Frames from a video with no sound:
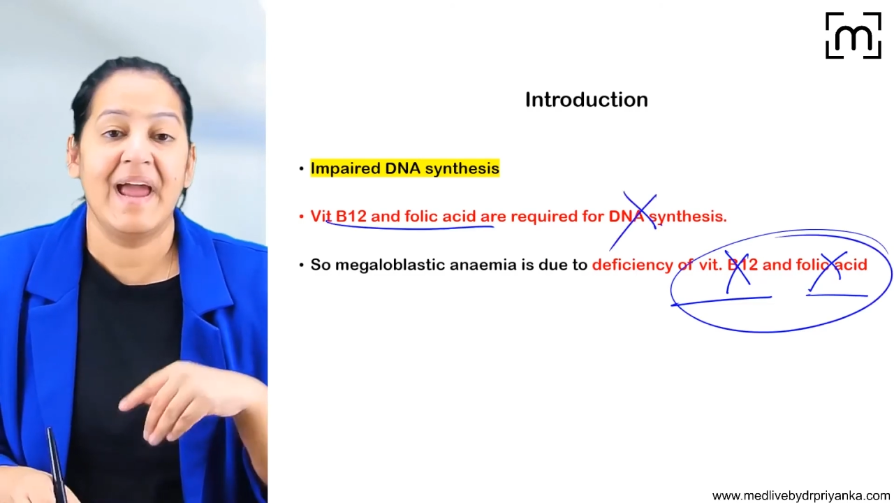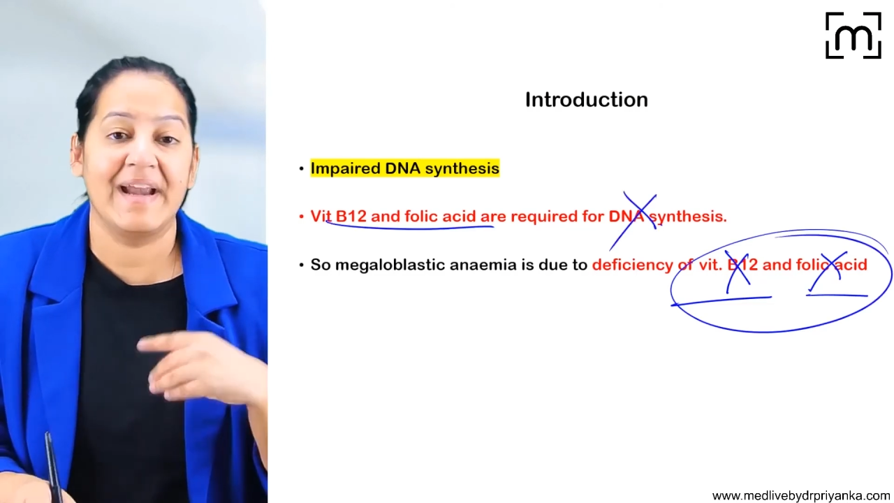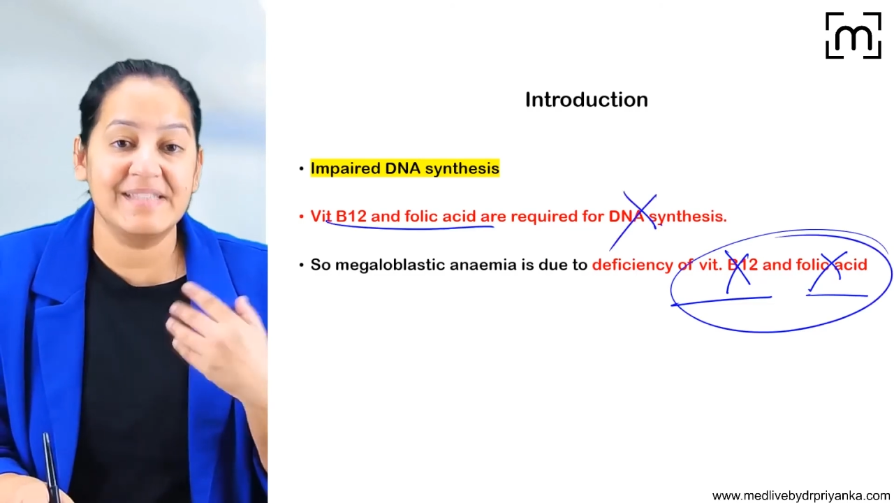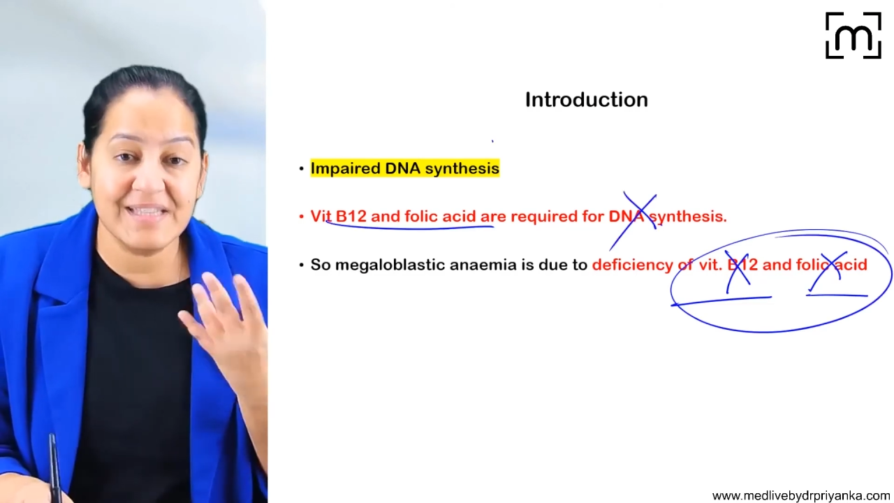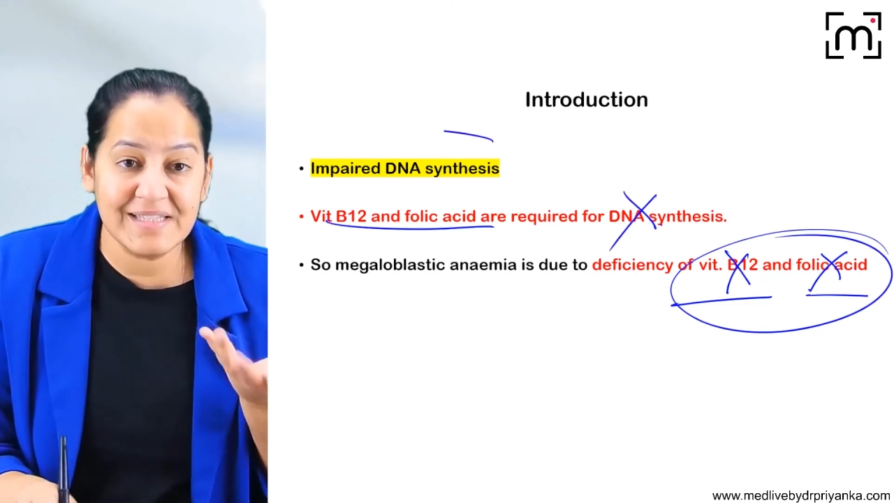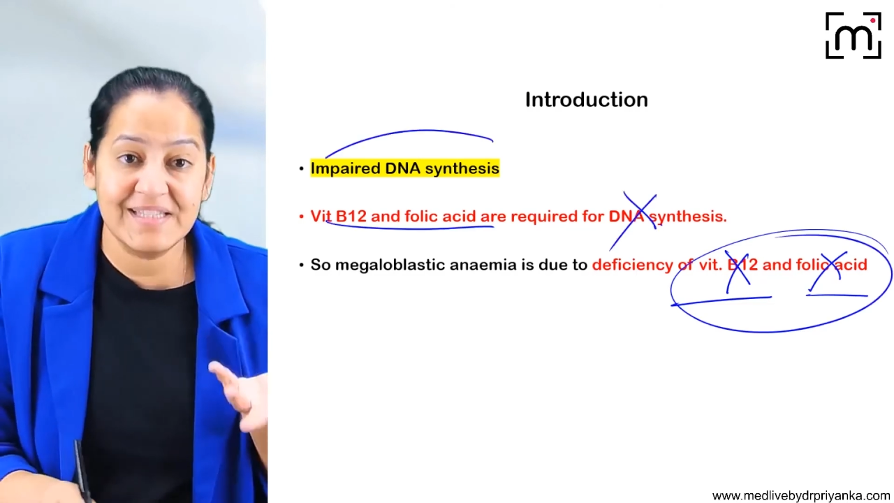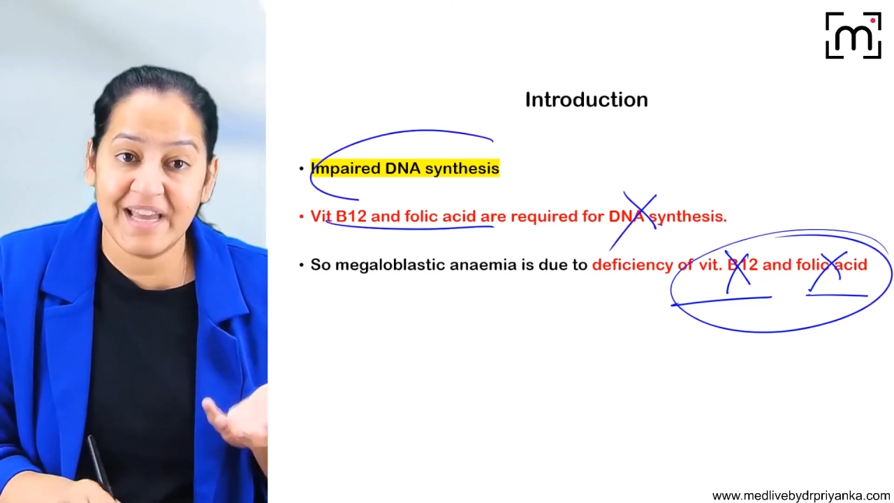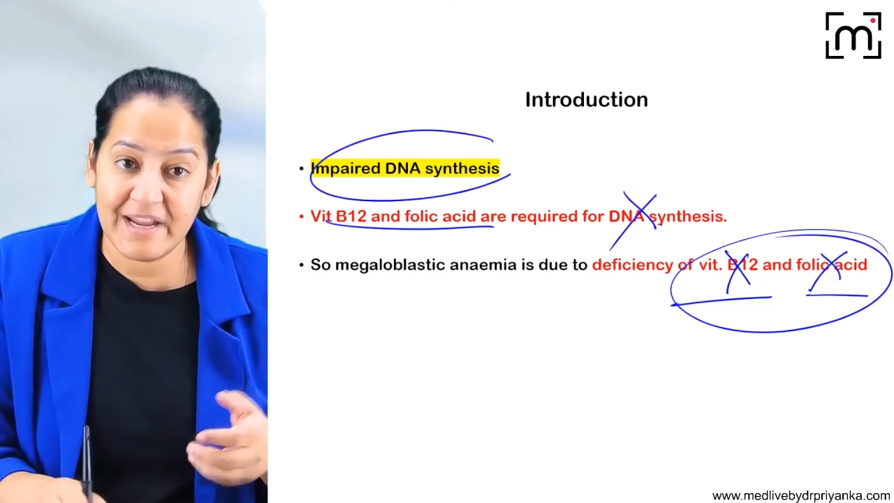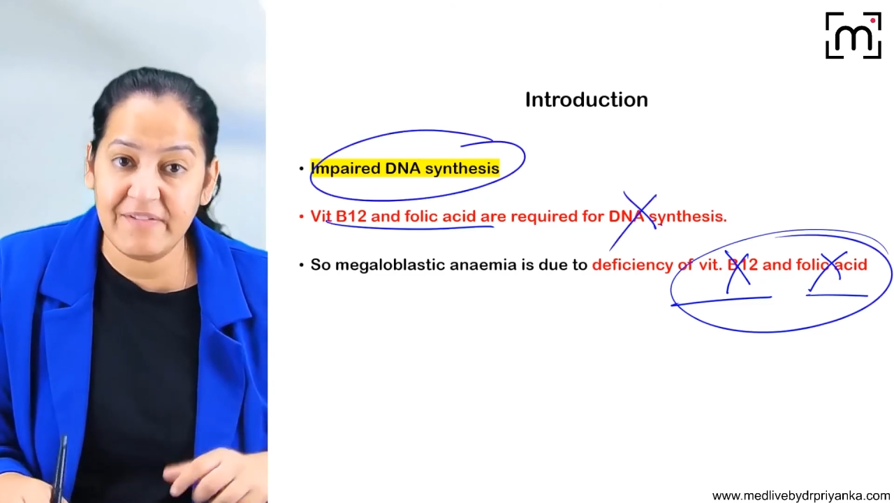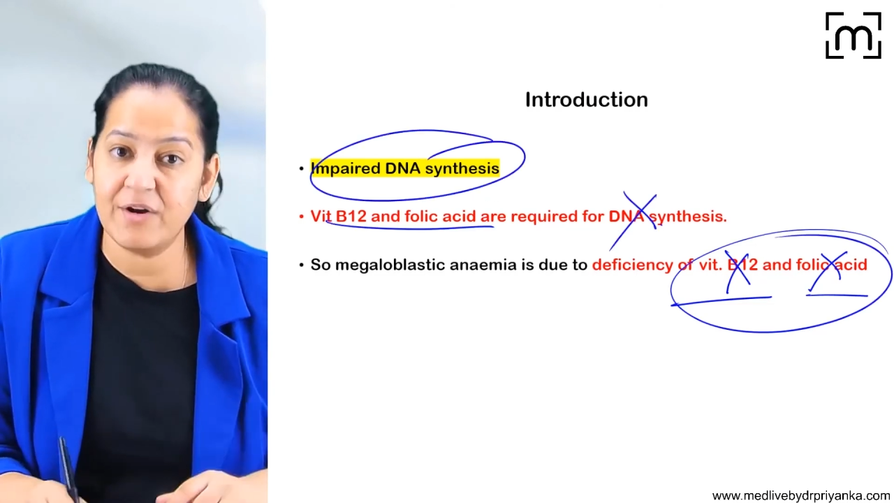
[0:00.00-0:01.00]
And since
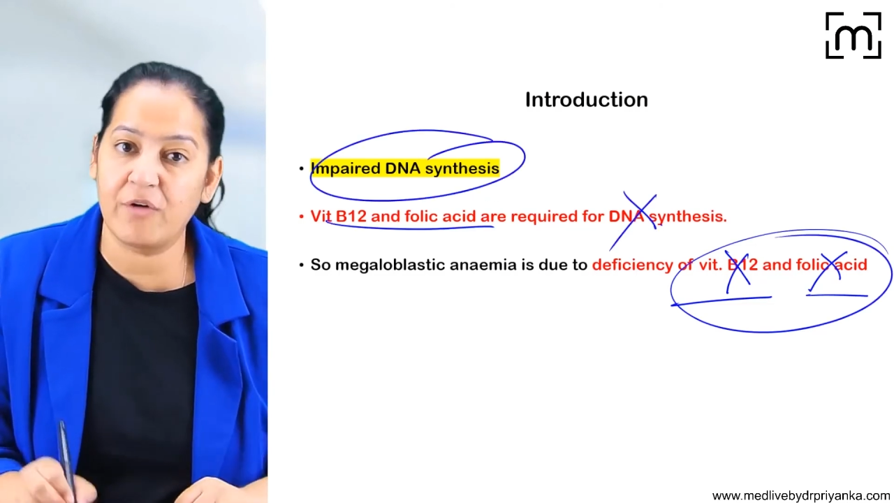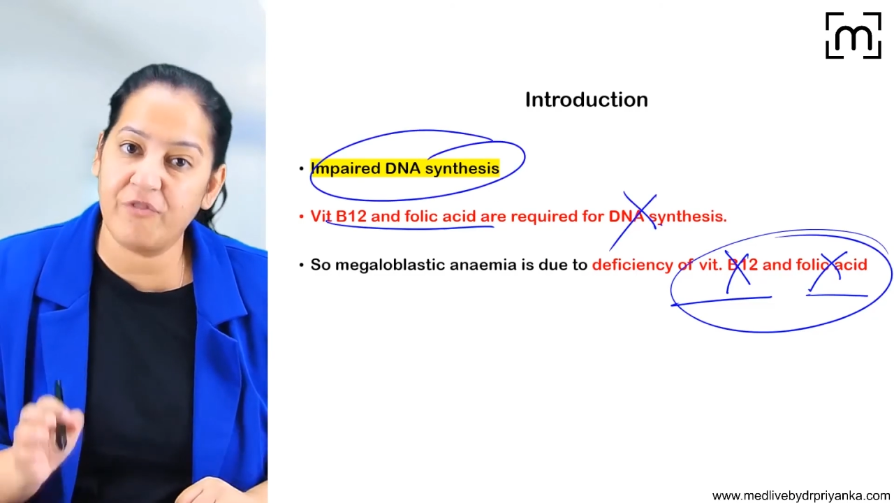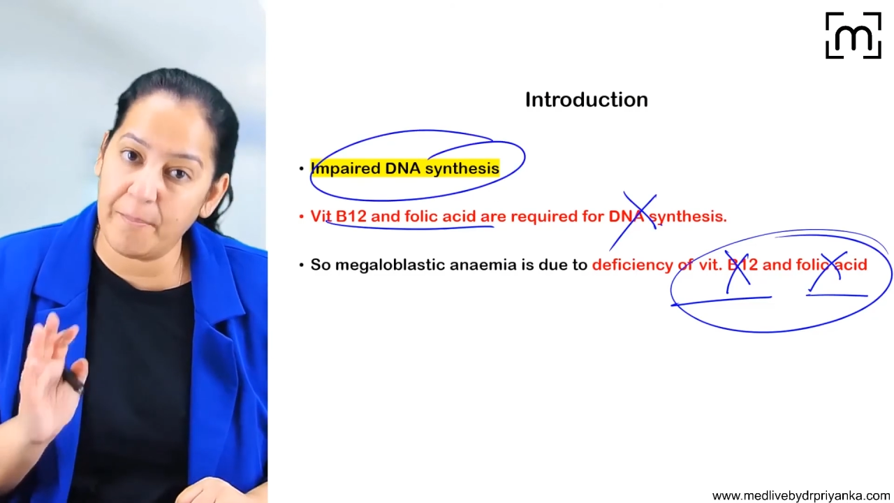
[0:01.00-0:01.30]
DNA will not